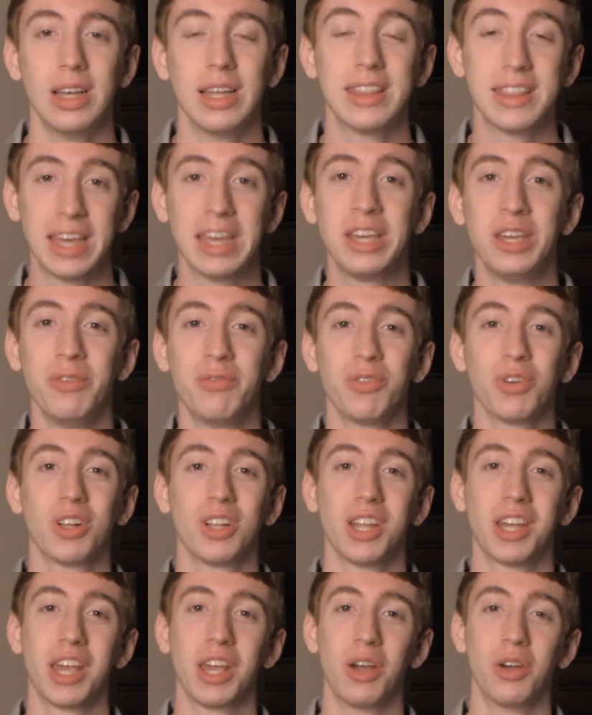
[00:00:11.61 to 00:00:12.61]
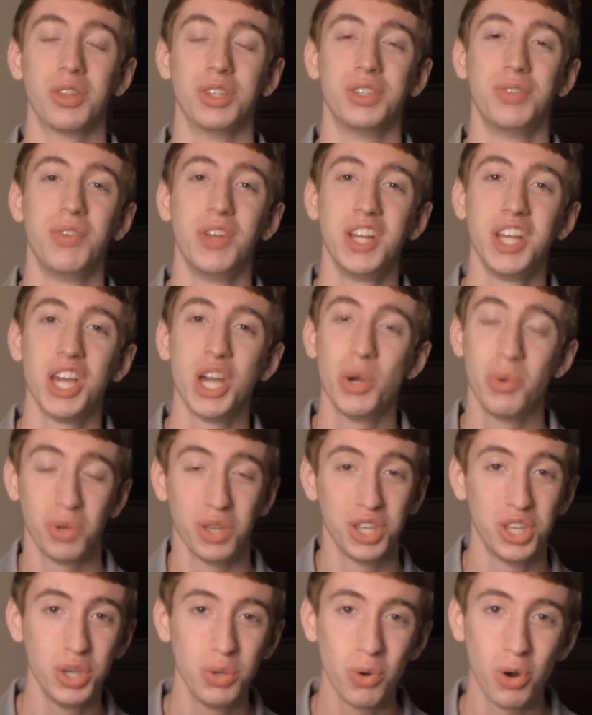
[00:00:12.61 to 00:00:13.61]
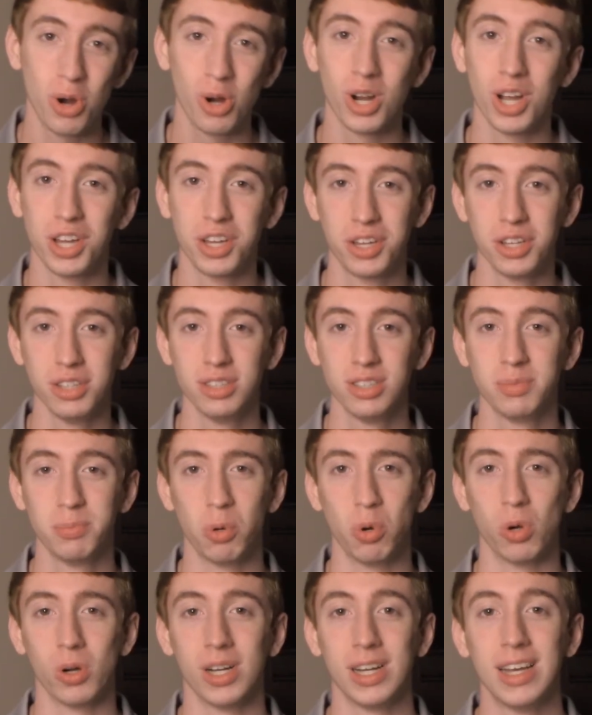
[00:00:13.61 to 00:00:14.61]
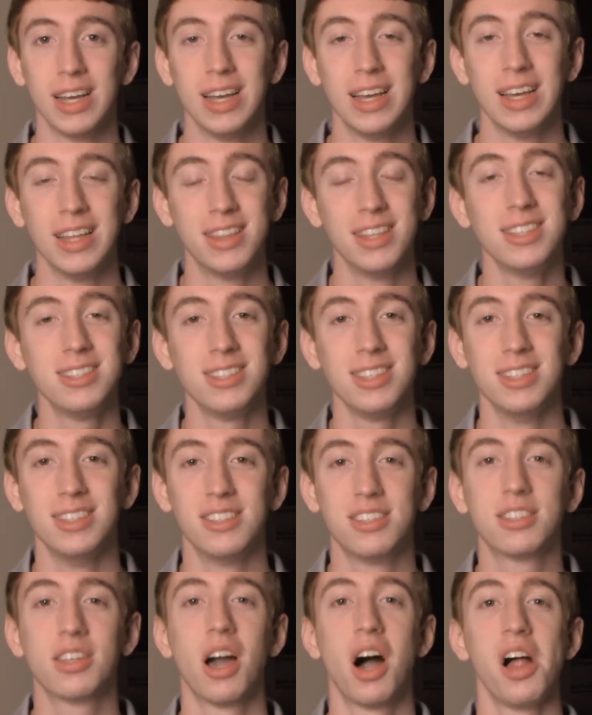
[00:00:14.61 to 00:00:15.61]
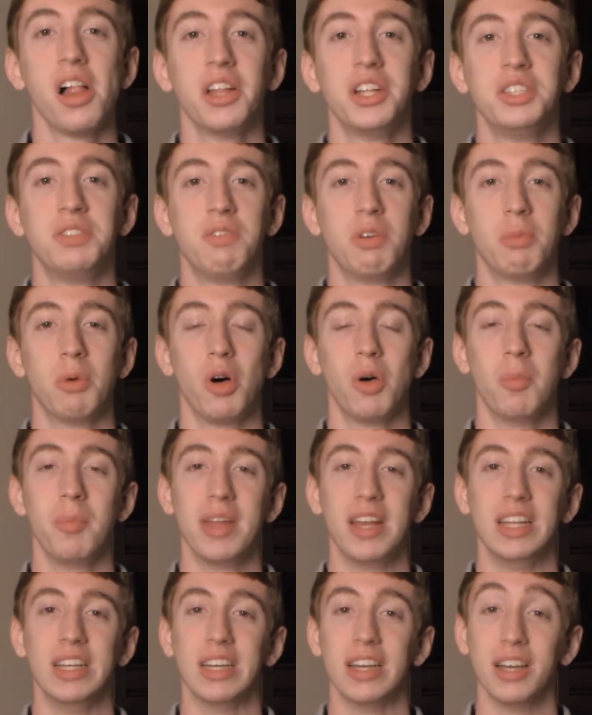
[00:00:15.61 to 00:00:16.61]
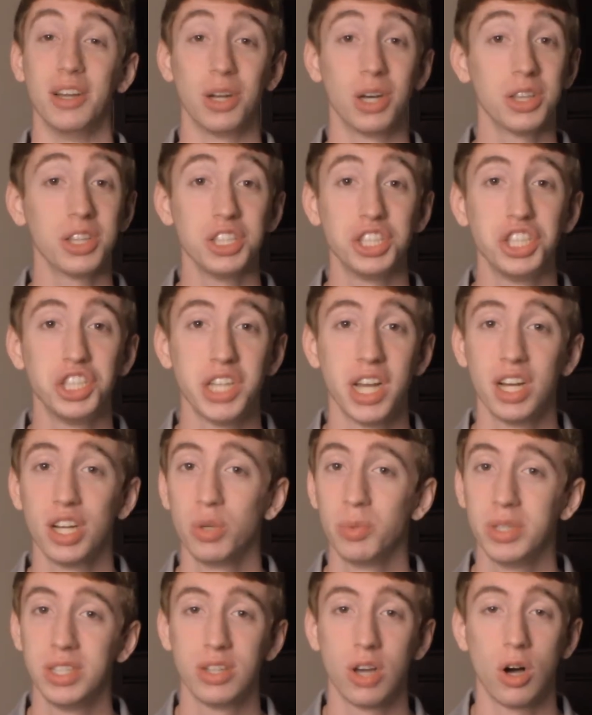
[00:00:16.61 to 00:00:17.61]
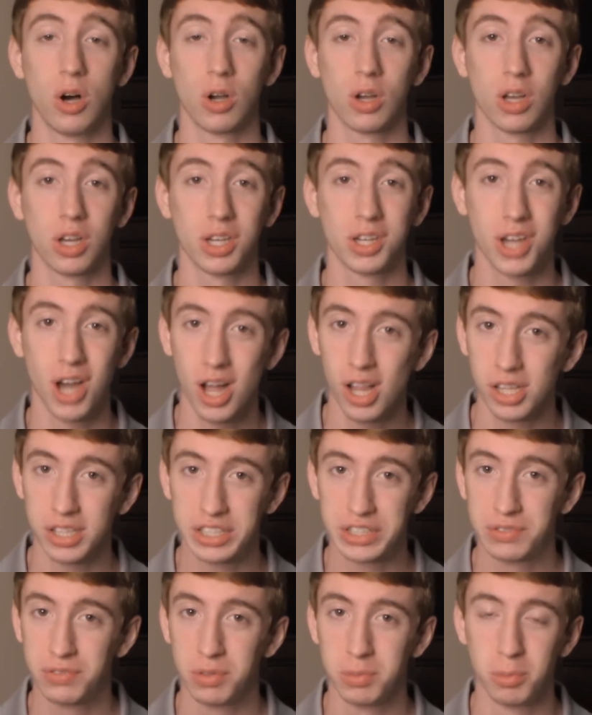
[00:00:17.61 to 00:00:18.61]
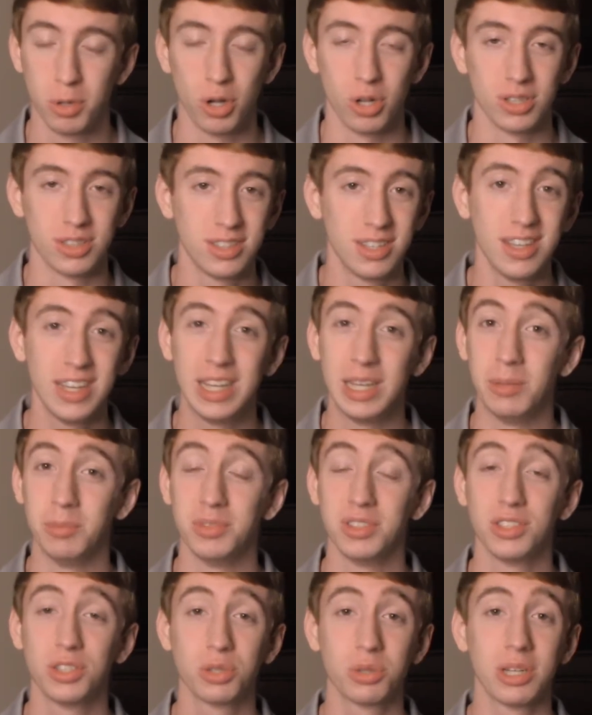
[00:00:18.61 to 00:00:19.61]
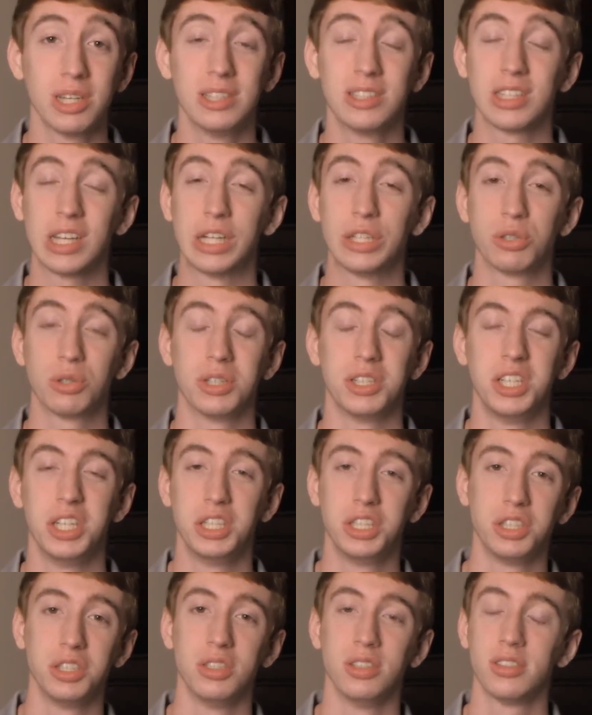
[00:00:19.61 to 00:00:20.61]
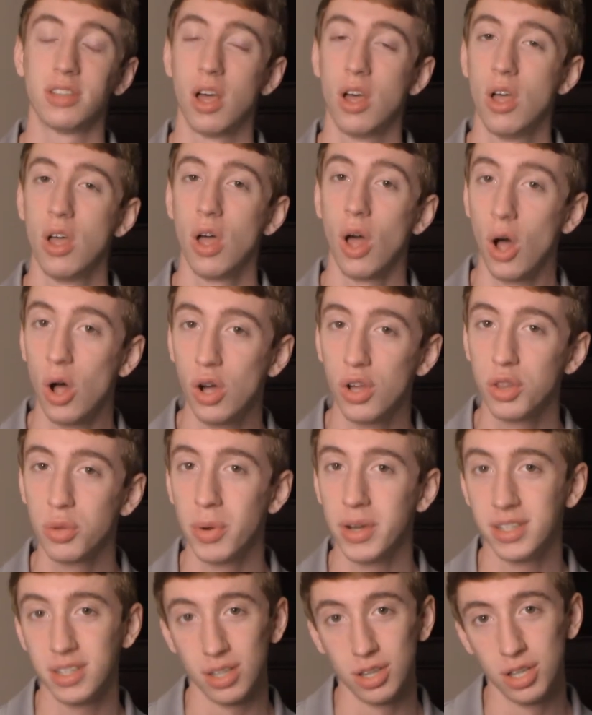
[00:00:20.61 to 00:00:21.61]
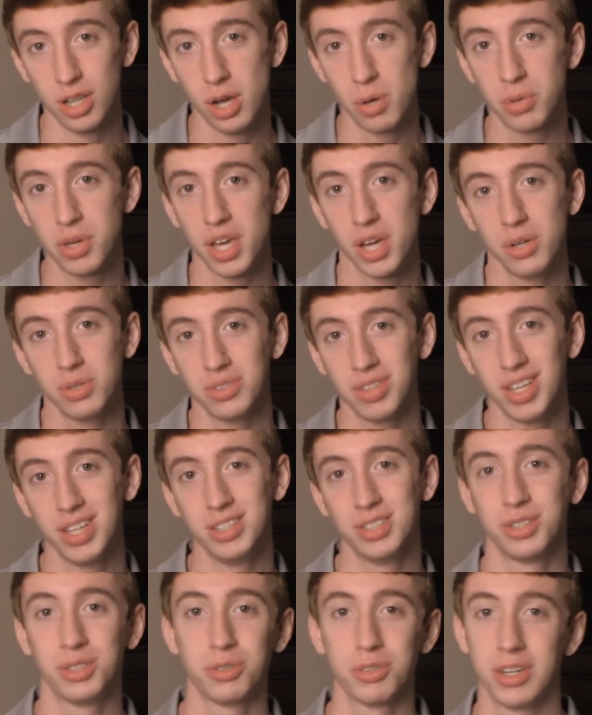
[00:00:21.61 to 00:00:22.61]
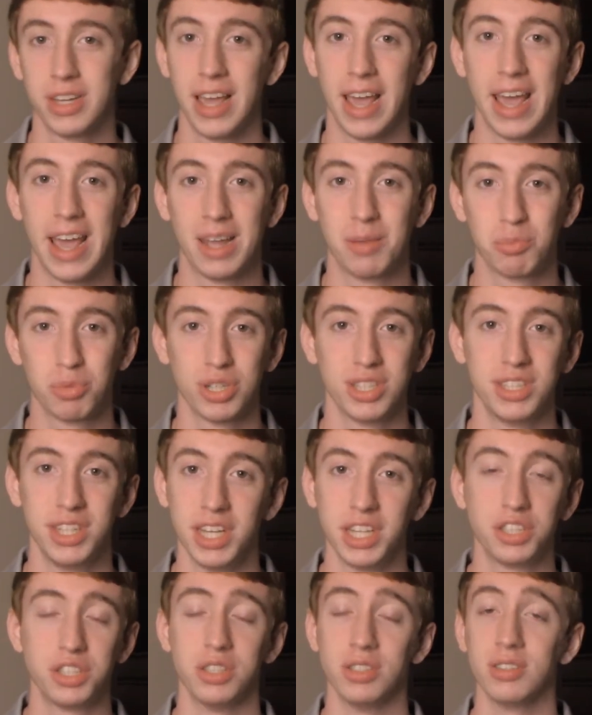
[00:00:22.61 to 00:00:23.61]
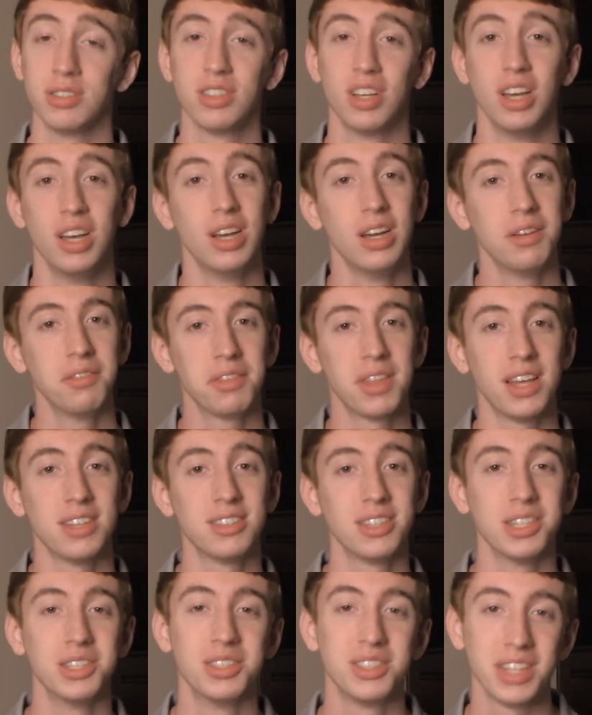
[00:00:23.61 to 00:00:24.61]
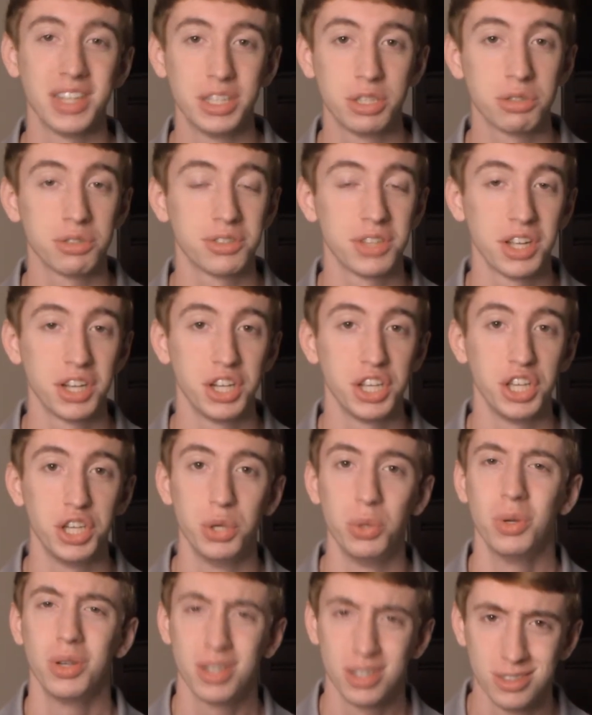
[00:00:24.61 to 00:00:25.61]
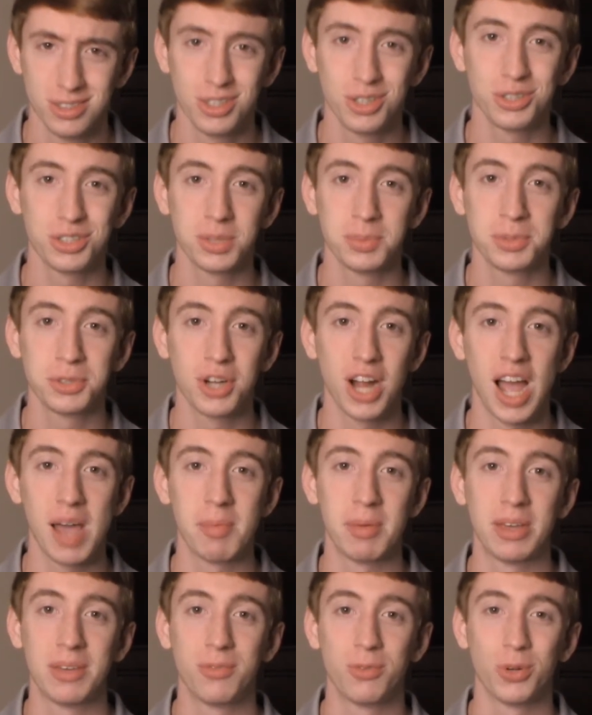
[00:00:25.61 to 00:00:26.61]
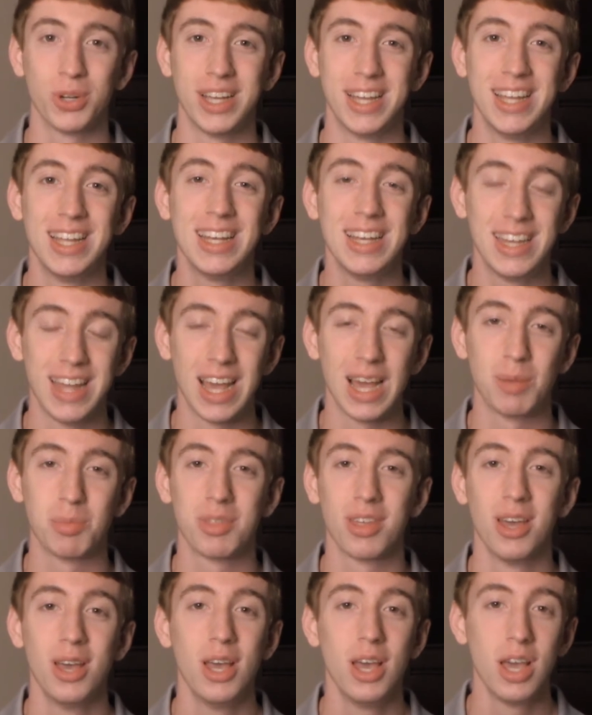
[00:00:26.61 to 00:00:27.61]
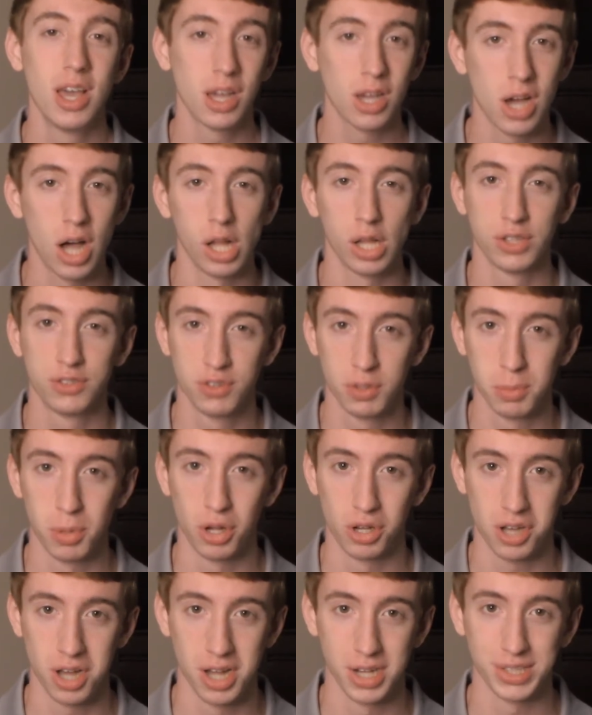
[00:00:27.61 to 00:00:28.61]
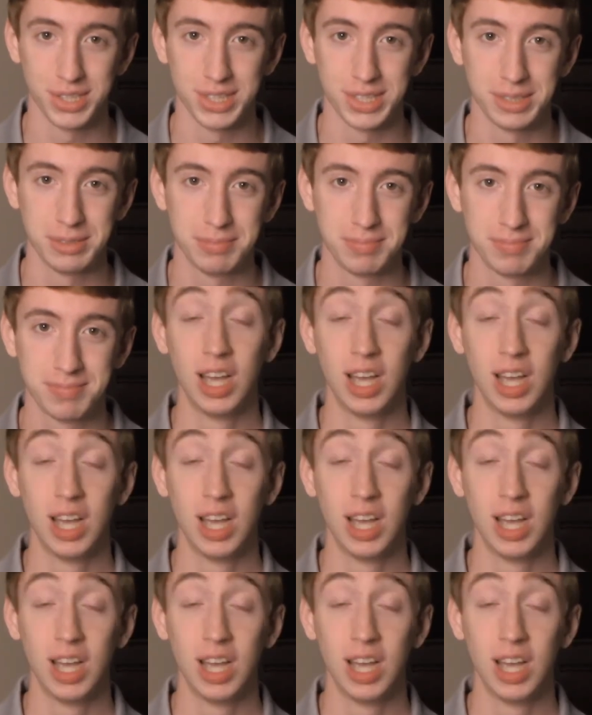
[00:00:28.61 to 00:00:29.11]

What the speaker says: Thank you for clicking on this video. You are a good sport. This is College Football Media, and on this channel we talk college football teams, trends, and traditions, all the way to logos, history, and predictions. If that sounds interesting to you, consider subscribing for in-depth college football content.